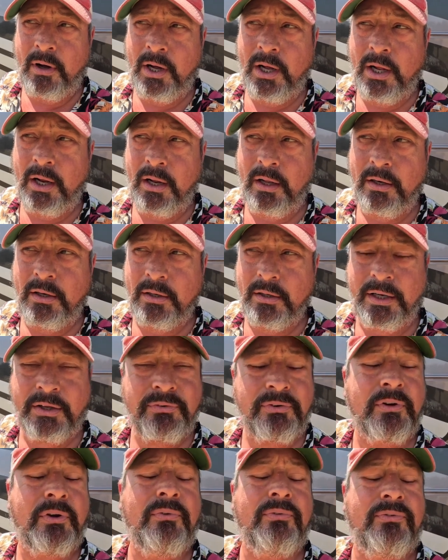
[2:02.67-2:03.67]
Uh,
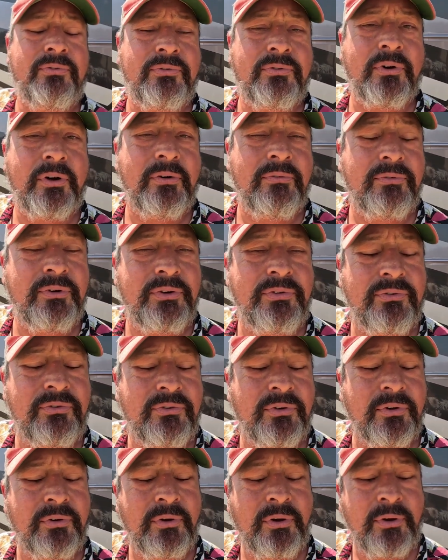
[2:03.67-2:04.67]
let's go
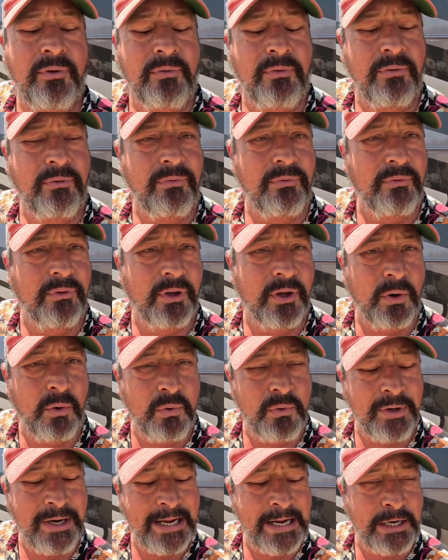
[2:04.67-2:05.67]
service the
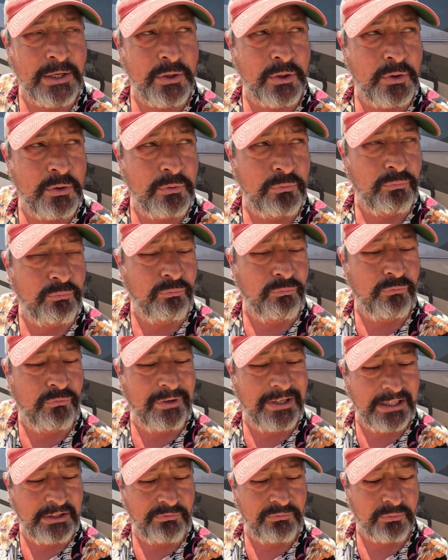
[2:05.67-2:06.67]
Onan
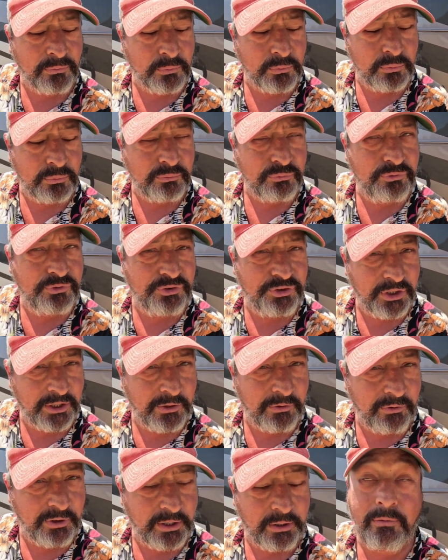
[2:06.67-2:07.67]
diesel
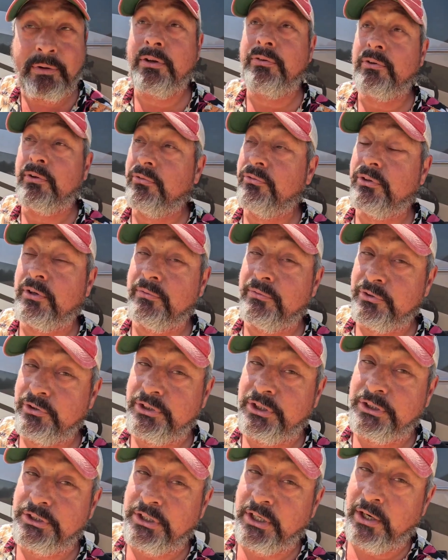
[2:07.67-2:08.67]
generator. Let's go service
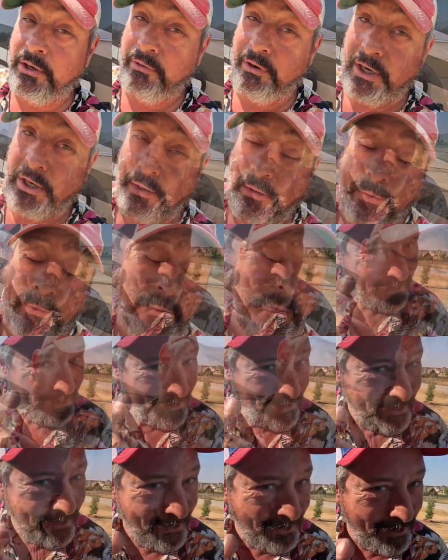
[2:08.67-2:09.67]
the generator.
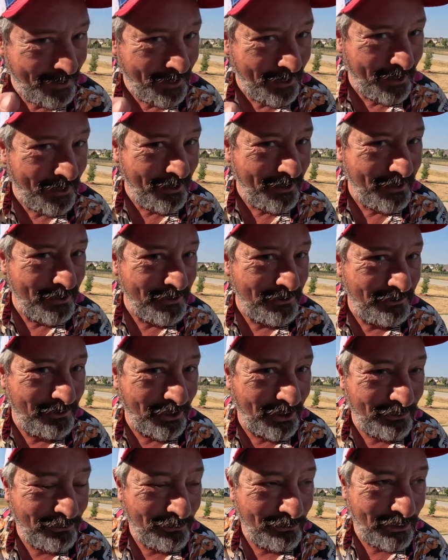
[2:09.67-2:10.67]
You got here
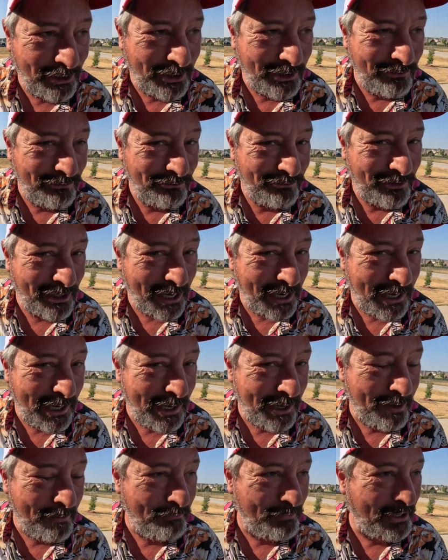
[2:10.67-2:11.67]
just in
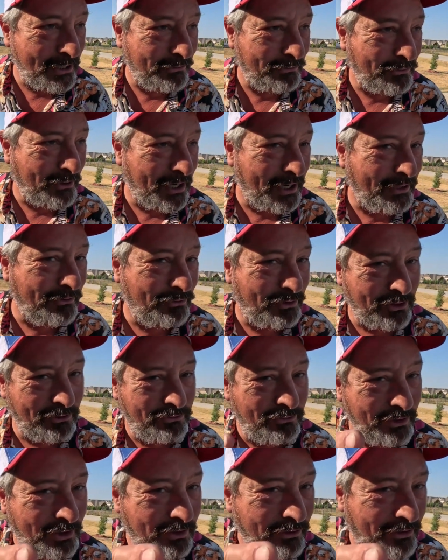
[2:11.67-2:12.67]
time. That's right,
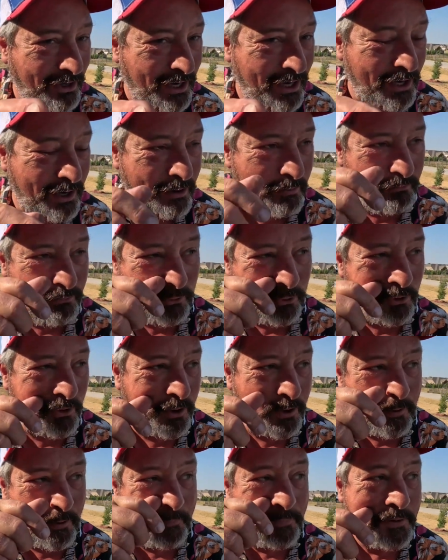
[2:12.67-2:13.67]
just in time for
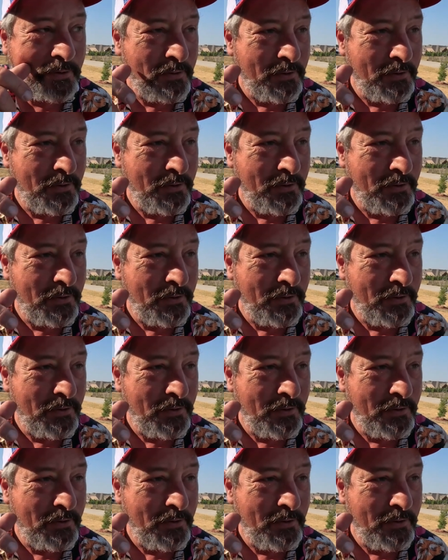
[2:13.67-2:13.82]
a